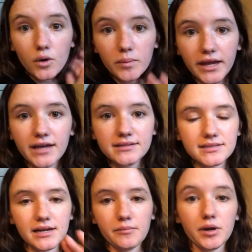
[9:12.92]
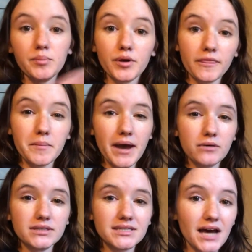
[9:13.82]
plants, and I'm gonna put them
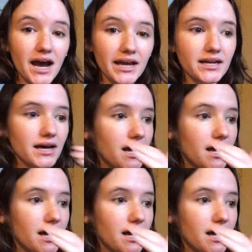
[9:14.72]
outside